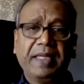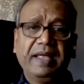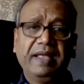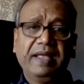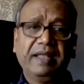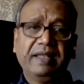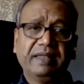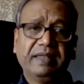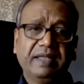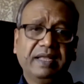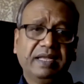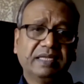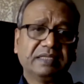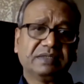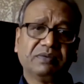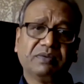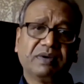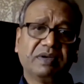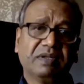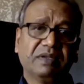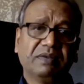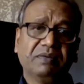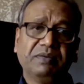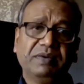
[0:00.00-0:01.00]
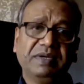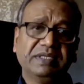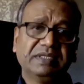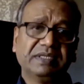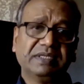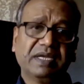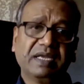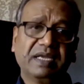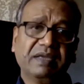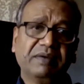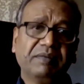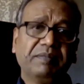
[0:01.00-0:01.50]
and that's one of the
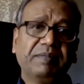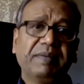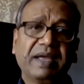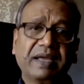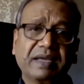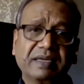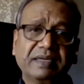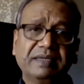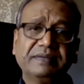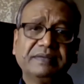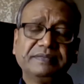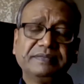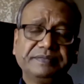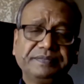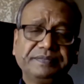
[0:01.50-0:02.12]
ways I give back.